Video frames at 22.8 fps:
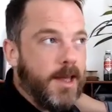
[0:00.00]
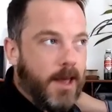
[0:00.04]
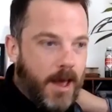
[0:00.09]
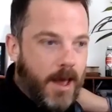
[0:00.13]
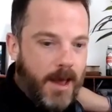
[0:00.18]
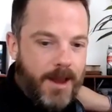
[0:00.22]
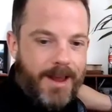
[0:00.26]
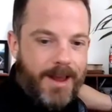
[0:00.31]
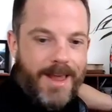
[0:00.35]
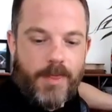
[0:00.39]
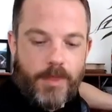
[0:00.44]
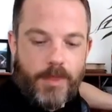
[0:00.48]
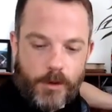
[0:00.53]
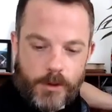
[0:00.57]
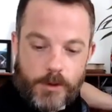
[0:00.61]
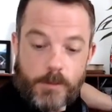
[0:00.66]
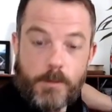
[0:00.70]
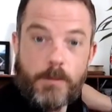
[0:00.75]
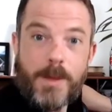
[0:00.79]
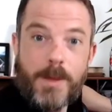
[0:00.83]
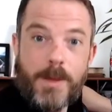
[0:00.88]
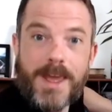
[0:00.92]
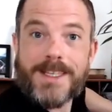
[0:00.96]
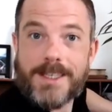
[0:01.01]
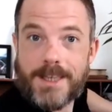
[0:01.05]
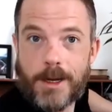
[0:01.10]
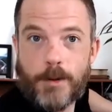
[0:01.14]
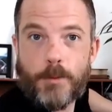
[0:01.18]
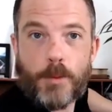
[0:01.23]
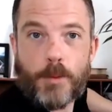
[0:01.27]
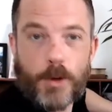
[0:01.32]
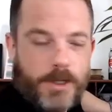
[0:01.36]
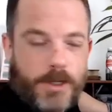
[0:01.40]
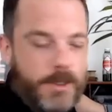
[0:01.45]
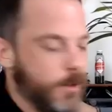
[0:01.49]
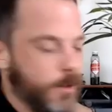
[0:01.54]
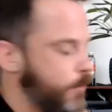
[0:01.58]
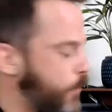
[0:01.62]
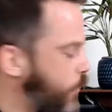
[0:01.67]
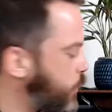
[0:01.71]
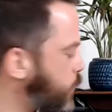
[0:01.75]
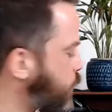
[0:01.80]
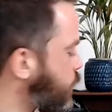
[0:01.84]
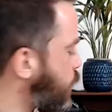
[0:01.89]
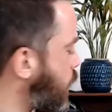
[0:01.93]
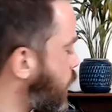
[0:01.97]
Again, those basic
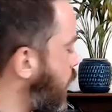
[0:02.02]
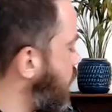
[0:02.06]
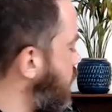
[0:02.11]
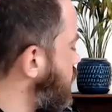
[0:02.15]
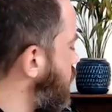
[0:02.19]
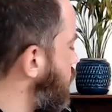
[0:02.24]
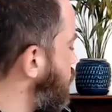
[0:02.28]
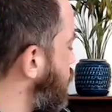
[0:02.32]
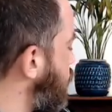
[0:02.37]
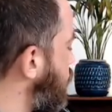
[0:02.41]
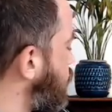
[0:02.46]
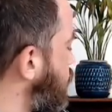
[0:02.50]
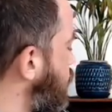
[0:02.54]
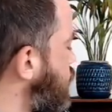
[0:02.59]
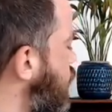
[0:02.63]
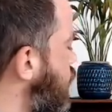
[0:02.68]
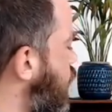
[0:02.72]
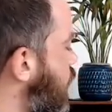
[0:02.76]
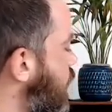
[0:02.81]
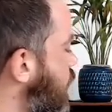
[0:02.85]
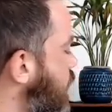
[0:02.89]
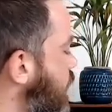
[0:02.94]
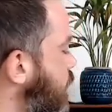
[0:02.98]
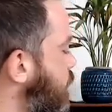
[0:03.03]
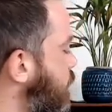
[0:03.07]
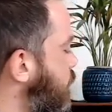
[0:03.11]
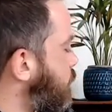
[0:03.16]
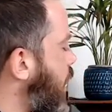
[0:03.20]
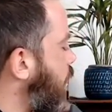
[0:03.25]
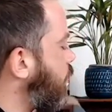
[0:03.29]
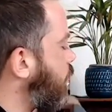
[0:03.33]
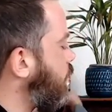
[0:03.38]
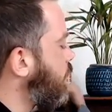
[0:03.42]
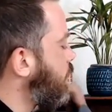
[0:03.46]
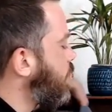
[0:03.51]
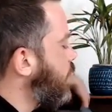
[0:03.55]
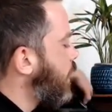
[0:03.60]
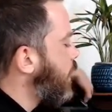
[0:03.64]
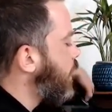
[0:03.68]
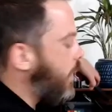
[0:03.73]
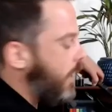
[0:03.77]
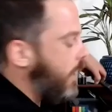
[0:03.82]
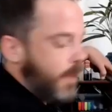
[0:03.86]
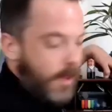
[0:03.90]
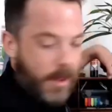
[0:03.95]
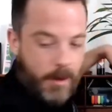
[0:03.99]
principles, right, that we were talking about
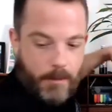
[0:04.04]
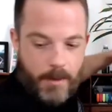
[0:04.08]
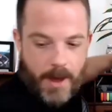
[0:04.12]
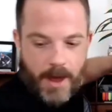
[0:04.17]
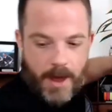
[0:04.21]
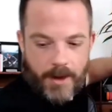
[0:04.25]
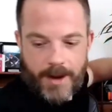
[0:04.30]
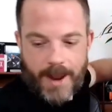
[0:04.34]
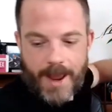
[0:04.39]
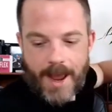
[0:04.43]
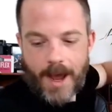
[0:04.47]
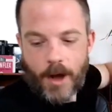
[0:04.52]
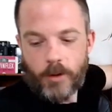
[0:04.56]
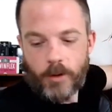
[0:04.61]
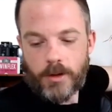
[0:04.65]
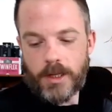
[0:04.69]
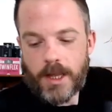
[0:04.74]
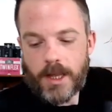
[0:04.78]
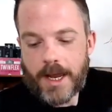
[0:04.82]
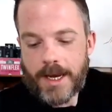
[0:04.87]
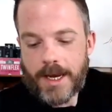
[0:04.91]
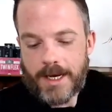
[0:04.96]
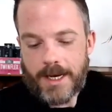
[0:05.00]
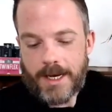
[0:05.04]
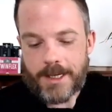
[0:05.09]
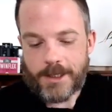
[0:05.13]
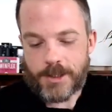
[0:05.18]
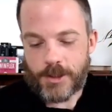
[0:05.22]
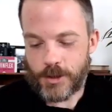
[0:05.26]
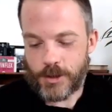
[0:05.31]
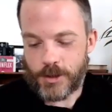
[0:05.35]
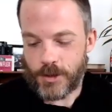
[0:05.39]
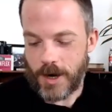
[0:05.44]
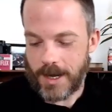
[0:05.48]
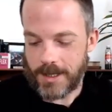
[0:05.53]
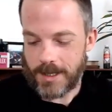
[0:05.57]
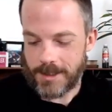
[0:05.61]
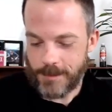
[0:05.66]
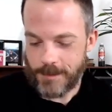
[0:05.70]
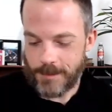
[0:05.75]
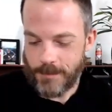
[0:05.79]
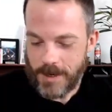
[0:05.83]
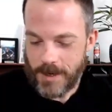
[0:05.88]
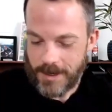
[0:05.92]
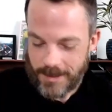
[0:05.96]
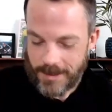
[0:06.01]
how light is
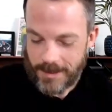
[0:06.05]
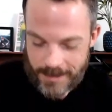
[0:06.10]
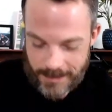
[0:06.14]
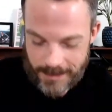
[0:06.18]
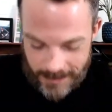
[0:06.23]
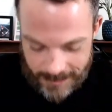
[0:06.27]
transmitted.